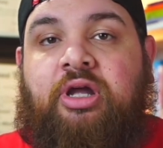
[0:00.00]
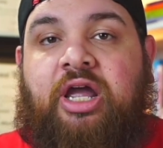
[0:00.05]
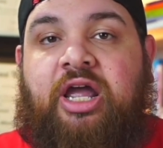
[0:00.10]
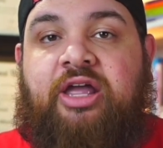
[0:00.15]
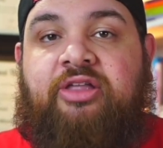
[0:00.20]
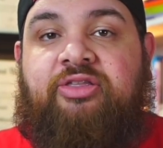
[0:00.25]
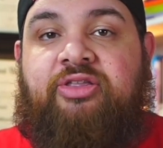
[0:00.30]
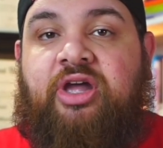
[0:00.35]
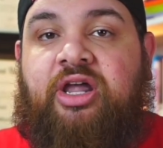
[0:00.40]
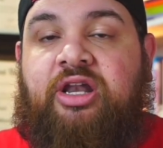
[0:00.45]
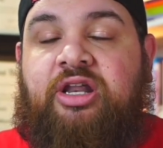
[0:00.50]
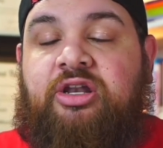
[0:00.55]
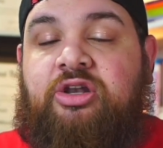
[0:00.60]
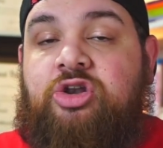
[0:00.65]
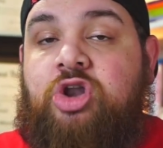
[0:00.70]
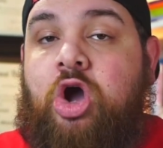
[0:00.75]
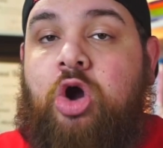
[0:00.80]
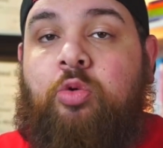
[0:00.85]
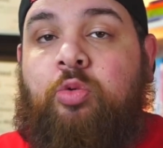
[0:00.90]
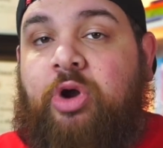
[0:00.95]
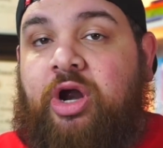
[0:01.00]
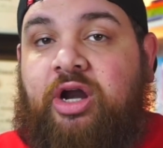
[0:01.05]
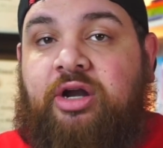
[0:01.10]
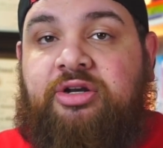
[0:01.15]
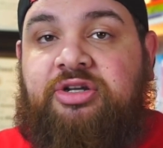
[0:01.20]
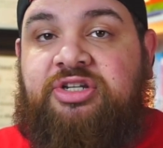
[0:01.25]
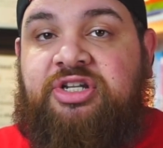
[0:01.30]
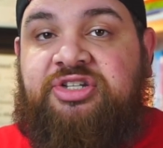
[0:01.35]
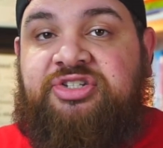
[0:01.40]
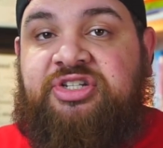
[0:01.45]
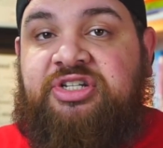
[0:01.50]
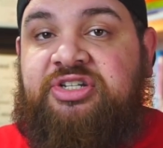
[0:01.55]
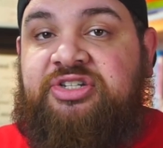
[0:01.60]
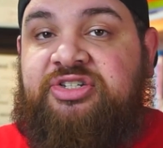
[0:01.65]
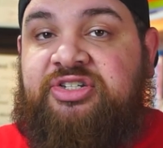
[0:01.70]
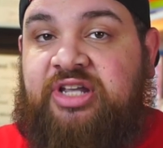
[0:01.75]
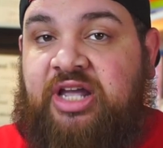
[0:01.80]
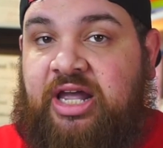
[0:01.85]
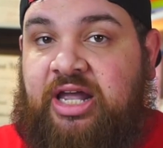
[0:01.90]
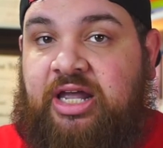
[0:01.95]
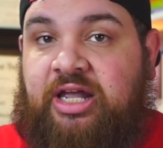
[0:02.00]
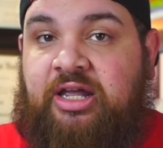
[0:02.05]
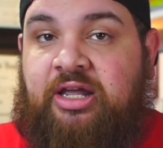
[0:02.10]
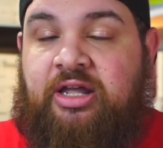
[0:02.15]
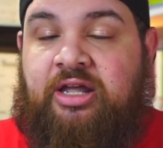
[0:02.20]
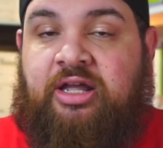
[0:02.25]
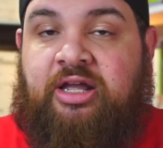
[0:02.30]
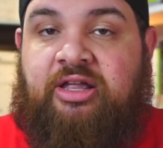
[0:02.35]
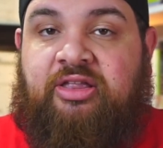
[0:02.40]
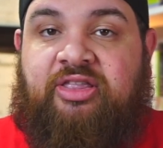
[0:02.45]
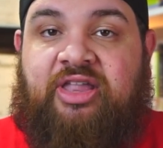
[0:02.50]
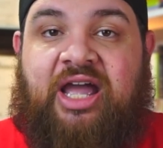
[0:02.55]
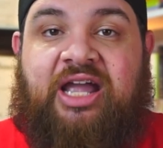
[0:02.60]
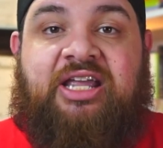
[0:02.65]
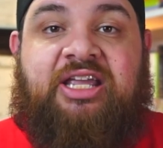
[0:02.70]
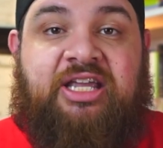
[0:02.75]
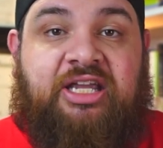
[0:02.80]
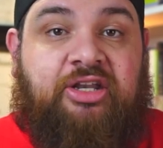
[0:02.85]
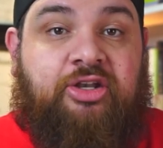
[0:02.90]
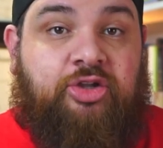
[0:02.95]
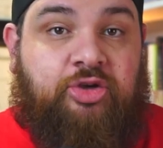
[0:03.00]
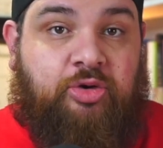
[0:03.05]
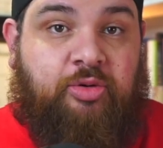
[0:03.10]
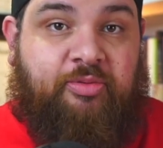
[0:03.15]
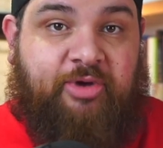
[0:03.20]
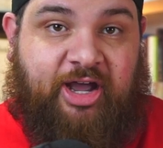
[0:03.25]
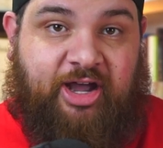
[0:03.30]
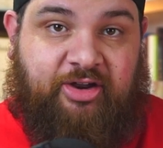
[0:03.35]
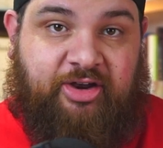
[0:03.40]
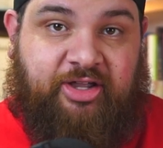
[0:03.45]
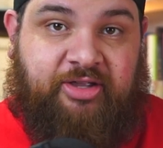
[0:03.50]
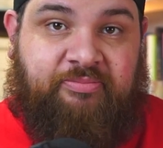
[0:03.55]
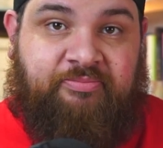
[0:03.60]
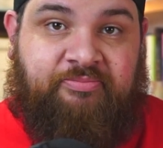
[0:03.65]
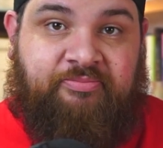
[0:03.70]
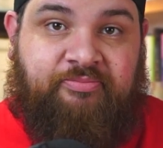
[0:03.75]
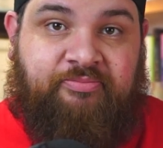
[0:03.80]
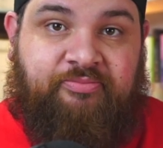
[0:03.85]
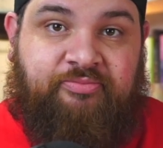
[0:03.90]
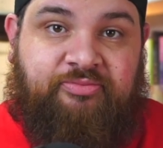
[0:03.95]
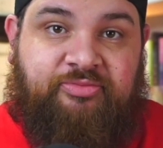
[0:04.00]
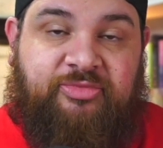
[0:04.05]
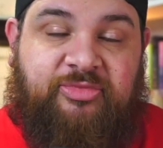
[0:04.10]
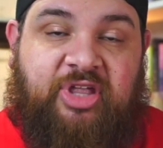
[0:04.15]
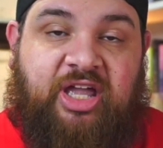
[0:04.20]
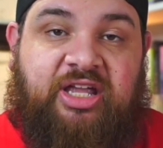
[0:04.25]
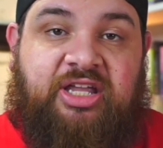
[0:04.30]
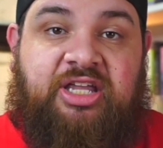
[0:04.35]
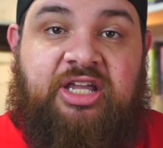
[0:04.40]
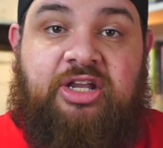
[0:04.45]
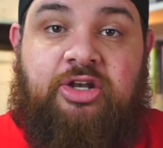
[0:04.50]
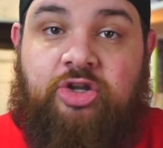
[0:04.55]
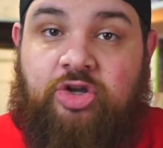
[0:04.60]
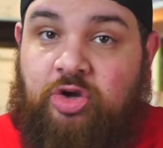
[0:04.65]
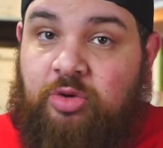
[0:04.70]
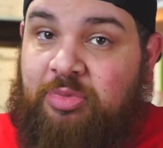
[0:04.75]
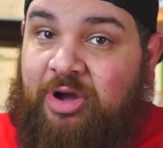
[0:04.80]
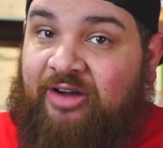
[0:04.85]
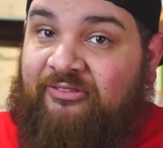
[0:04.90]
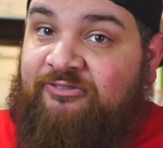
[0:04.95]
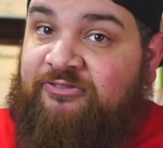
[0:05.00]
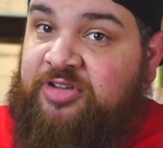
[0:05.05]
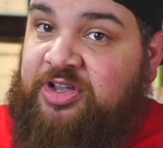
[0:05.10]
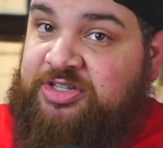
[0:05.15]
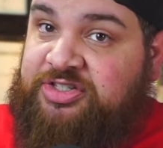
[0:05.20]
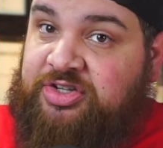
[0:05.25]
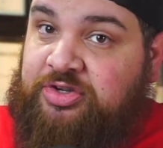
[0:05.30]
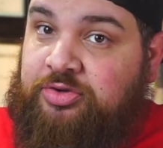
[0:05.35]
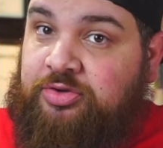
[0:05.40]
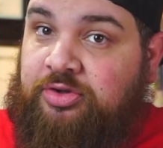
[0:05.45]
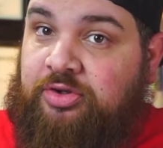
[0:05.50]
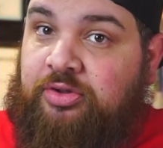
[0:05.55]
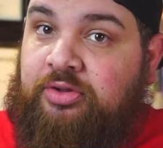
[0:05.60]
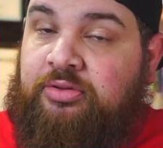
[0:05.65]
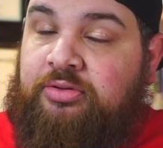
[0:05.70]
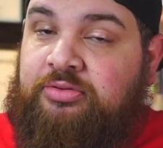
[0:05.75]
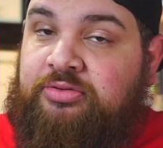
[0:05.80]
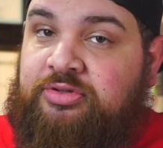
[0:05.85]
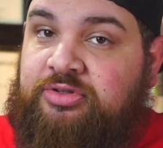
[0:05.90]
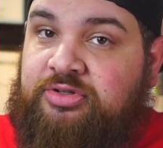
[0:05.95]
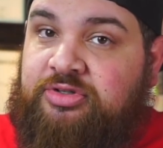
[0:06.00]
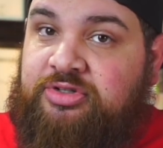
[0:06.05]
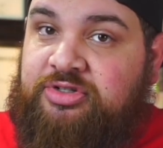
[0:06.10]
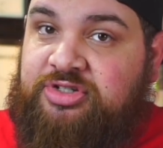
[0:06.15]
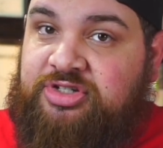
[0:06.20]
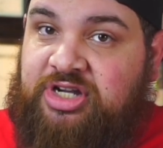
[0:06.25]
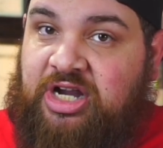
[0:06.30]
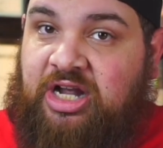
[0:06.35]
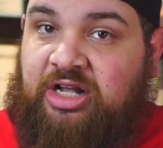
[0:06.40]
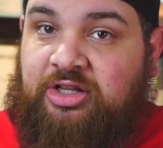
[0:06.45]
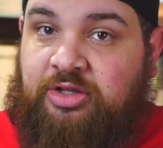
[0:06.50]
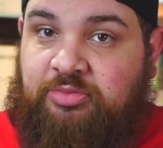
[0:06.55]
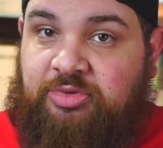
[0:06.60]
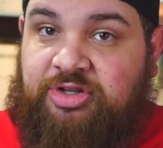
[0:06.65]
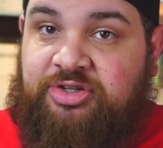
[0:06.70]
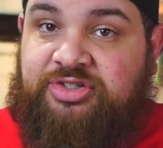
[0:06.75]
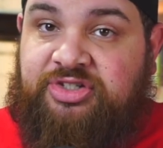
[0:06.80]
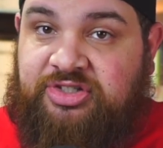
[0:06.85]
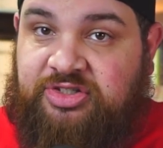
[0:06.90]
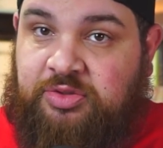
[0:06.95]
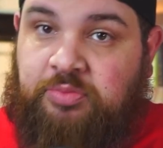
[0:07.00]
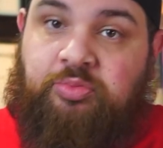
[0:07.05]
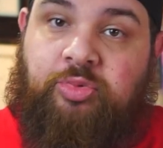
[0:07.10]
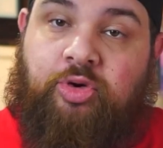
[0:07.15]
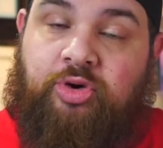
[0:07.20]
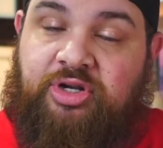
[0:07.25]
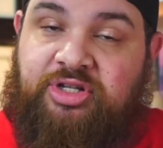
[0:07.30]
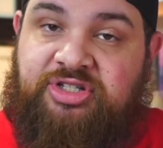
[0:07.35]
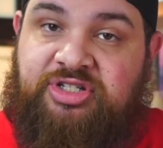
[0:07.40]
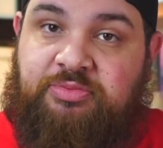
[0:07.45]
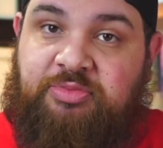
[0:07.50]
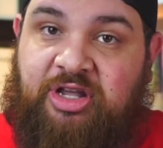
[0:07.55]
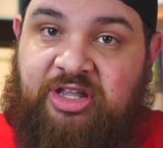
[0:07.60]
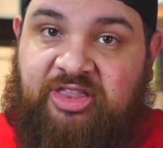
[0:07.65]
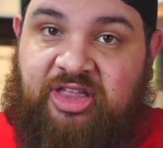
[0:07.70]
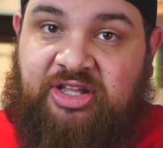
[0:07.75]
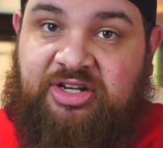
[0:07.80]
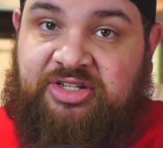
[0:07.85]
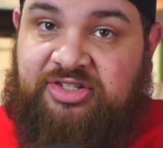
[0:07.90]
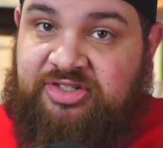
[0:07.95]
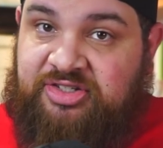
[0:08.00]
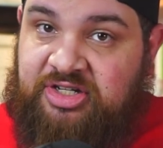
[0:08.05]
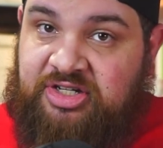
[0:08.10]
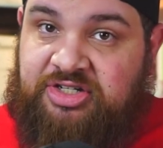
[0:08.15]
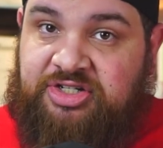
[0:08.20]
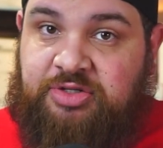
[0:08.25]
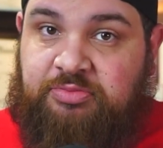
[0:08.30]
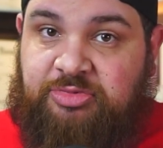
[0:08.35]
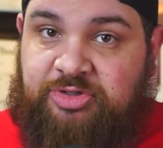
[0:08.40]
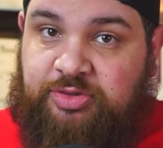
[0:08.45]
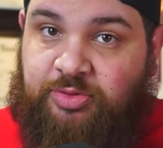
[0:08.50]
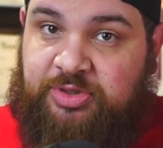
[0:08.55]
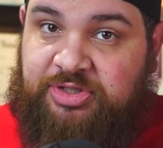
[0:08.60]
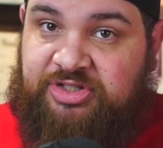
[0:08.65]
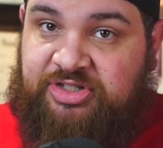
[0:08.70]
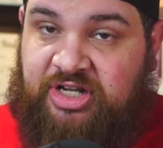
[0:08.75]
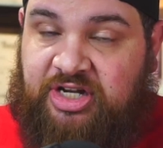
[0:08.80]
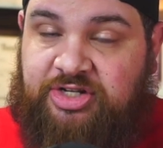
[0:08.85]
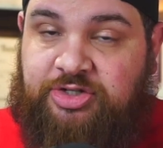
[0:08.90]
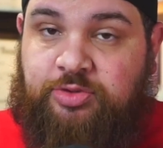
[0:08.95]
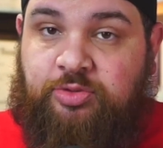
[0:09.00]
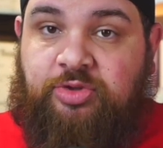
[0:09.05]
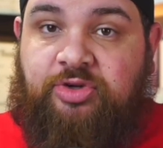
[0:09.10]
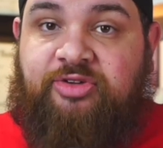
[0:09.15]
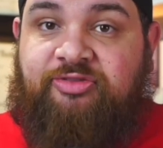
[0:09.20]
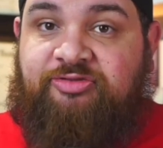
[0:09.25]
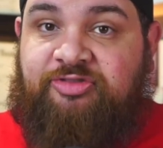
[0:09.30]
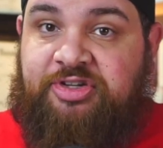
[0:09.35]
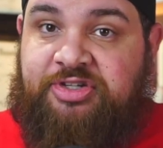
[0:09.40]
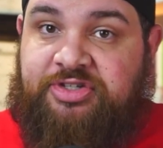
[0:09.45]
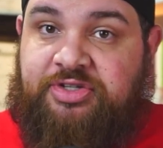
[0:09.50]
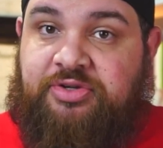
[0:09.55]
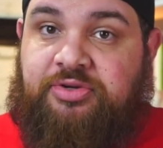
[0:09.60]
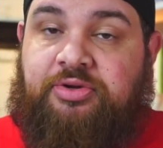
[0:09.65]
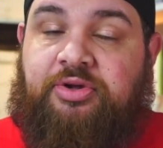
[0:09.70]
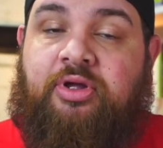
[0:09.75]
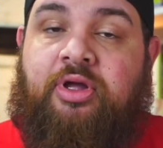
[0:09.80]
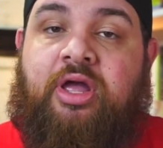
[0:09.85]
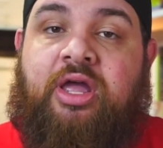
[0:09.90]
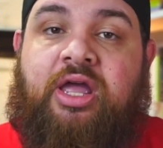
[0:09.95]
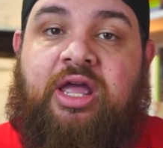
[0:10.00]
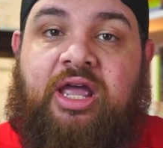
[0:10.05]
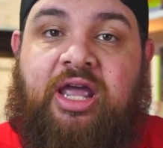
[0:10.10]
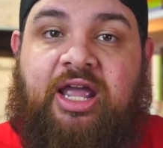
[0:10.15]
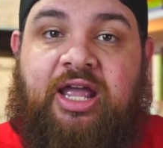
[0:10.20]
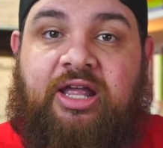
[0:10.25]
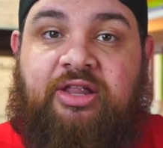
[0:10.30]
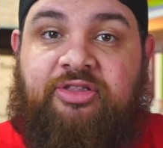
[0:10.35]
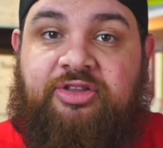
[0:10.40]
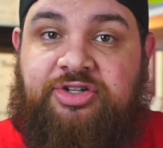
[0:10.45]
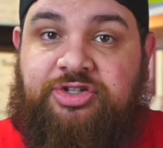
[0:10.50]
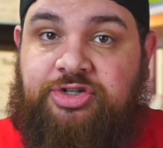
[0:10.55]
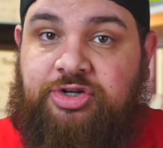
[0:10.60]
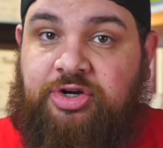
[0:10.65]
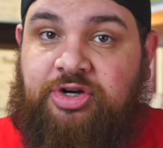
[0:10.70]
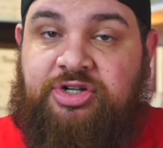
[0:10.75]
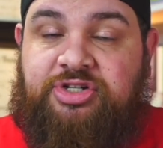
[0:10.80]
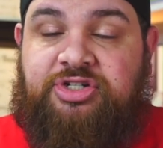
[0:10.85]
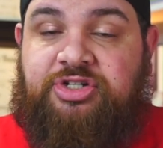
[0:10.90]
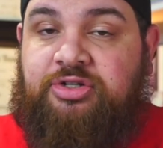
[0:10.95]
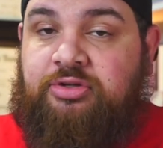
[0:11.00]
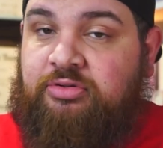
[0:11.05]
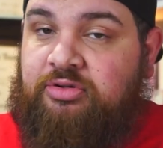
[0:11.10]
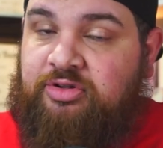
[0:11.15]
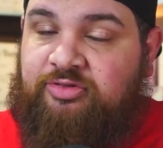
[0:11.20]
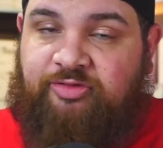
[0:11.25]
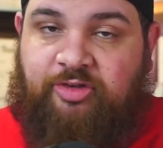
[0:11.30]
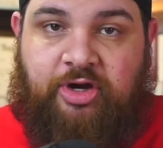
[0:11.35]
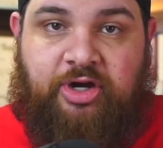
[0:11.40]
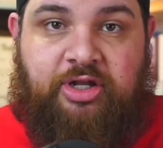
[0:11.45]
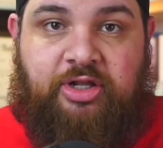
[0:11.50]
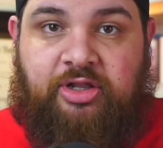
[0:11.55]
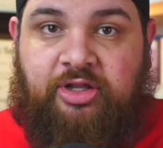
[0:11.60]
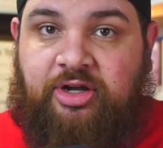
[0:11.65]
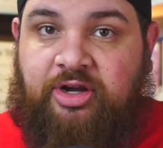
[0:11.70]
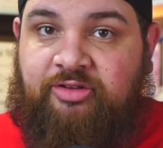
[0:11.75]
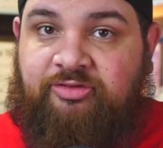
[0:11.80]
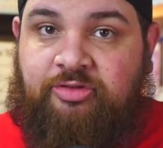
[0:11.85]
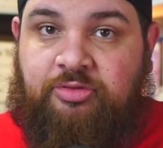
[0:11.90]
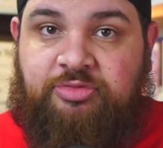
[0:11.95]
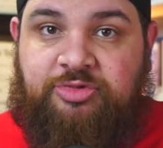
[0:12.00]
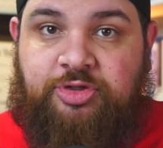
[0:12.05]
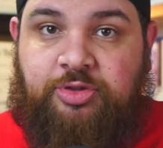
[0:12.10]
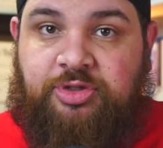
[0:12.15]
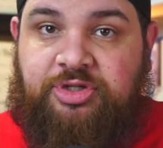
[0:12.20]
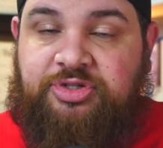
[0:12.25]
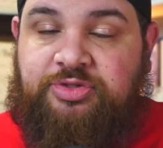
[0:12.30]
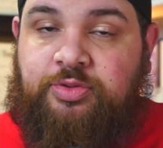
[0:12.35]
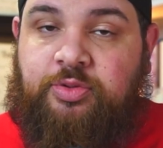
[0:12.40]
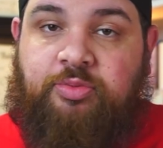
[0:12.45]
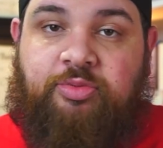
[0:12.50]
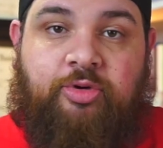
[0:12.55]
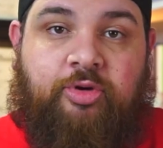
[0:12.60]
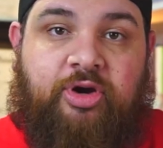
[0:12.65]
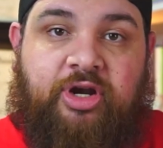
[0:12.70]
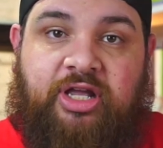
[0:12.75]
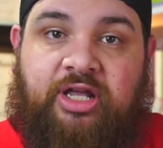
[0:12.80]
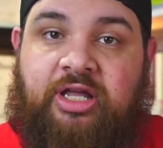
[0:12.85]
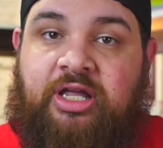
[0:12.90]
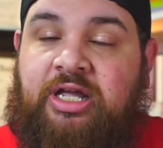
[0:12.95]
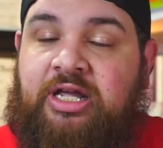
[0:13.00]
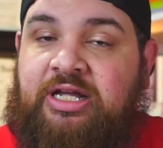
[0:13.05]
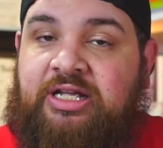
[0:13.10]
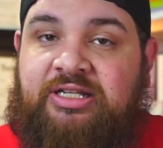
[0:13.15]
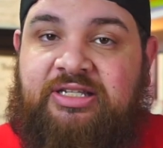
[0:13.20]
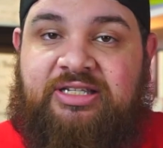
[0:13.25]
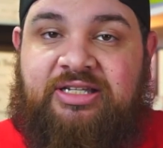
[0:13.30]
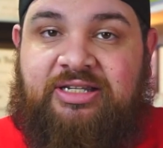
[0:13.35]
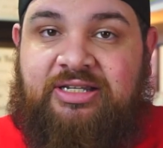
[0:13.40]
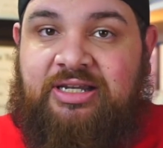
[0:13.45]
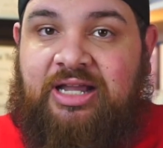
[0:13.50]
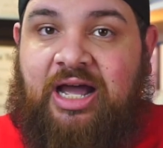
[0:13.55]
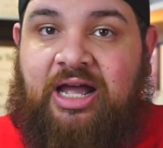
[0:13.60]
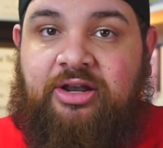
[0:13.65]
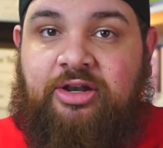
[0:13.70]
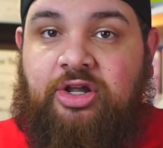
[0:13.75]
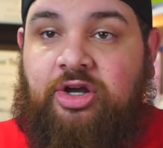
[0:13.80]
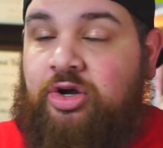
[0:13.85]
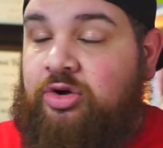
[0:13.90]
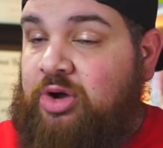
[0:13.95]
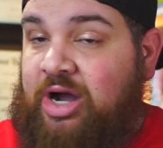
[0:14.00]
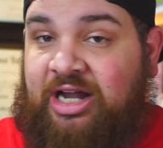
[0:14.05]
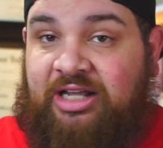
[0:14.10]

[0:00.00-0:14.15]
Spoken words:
And then in nowhere does he say that he knew about it, that he knew about physical child abuse. It's important to make that distinction between sexual and physical, and the church, very clear from Julie's reporting, did not know.